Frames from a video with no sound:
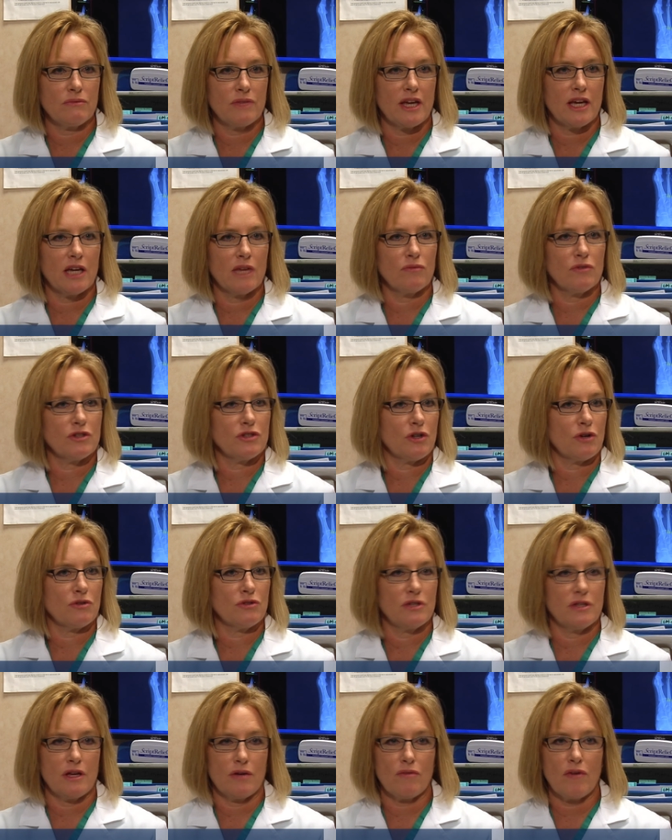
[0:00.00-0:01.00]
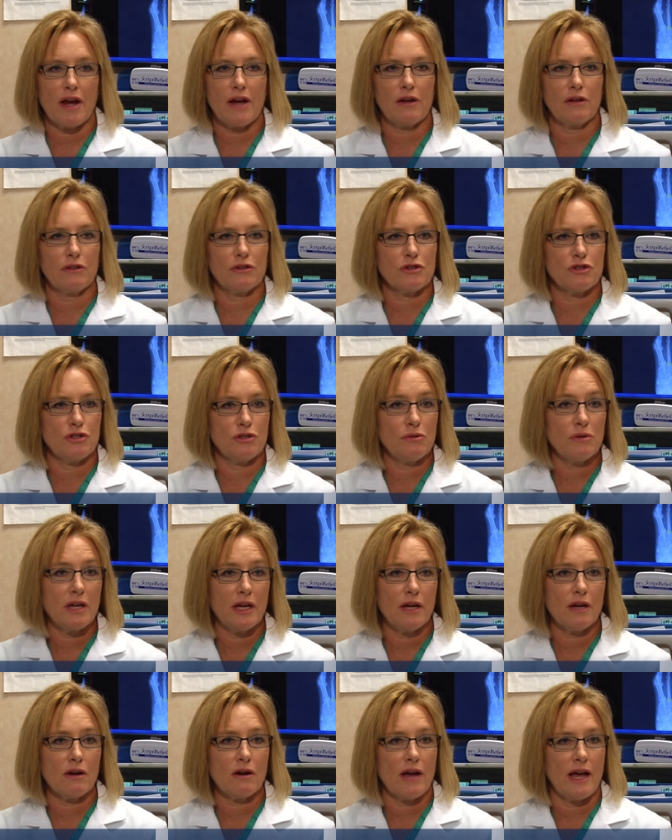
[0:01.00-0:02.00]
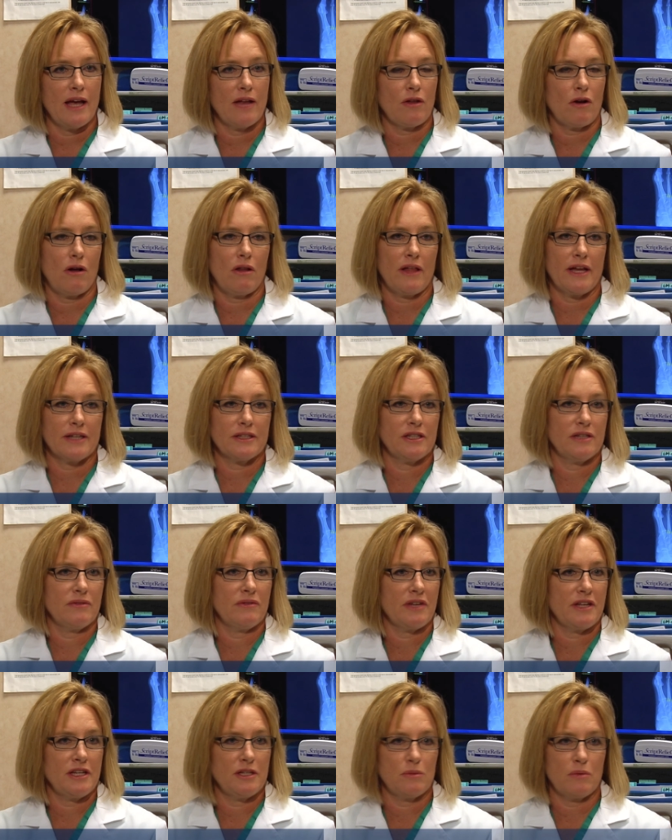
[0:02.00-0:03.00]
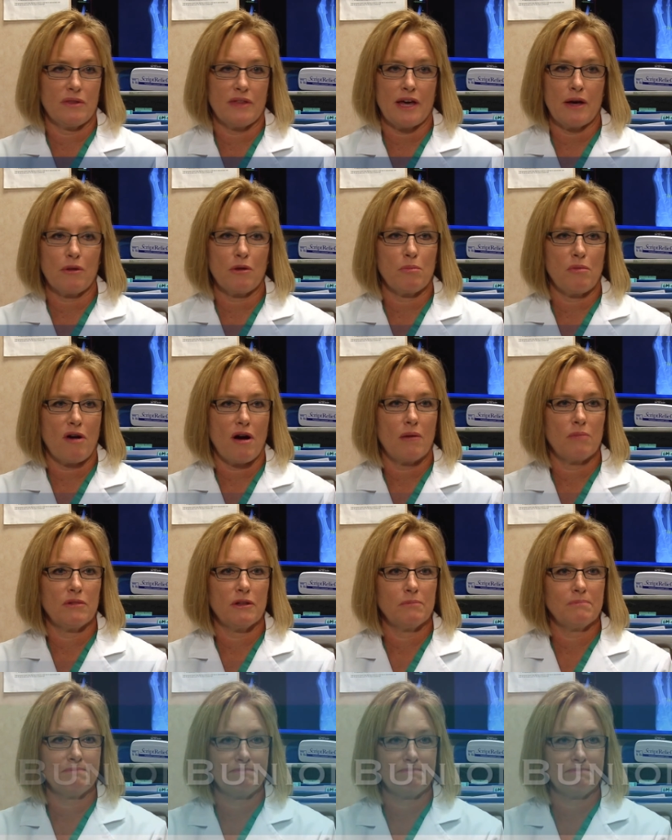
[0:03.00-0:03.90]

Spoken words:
They can return to their regular shoe gear and all activities without a problem.